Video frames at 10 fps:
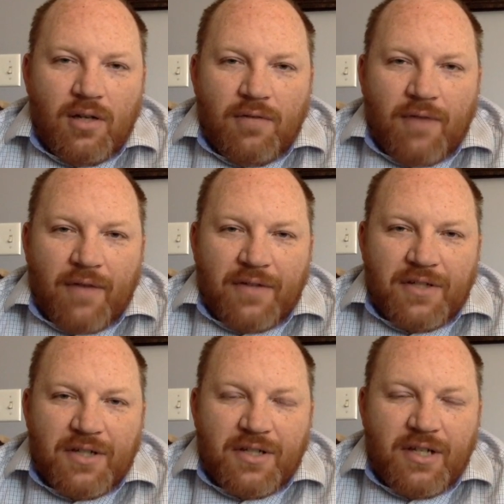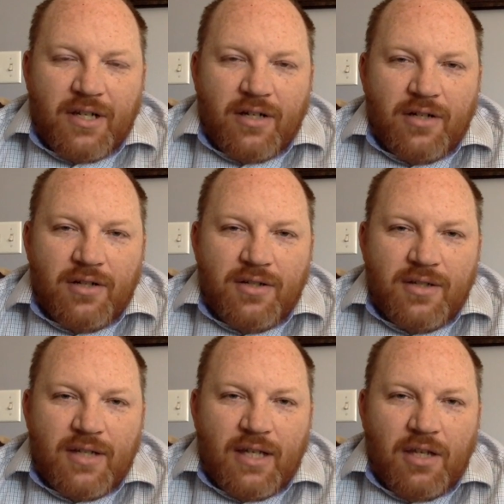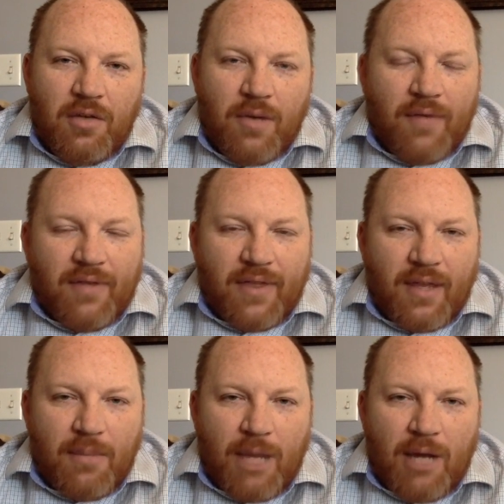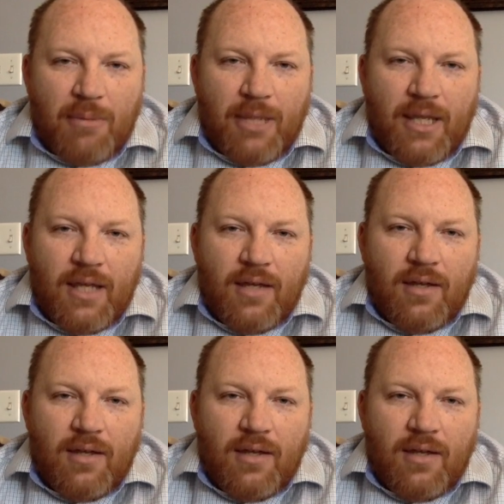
5 or 6 years. He knew everything about me.